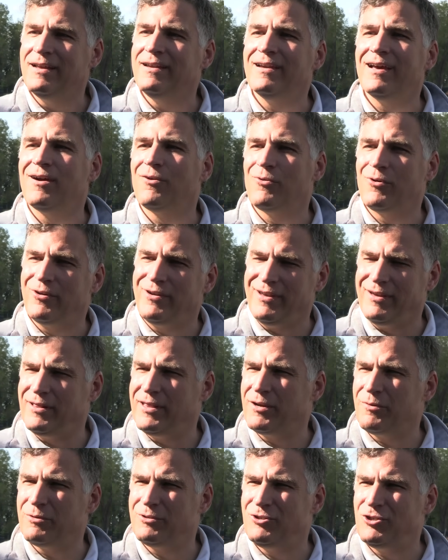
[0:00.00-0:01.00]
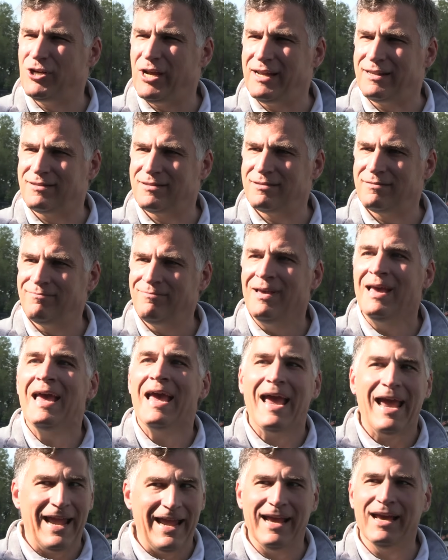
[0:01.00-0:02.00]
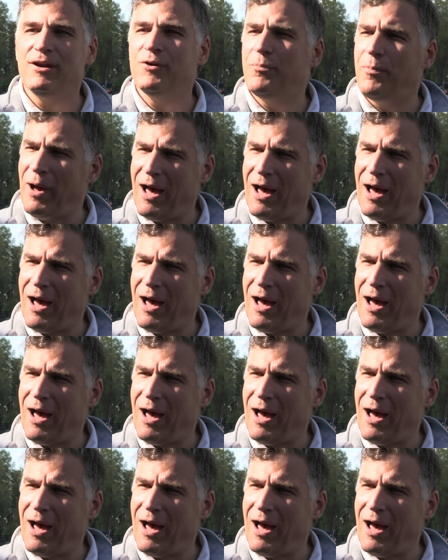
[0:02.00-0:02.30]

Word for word: Now we're dealing with jets and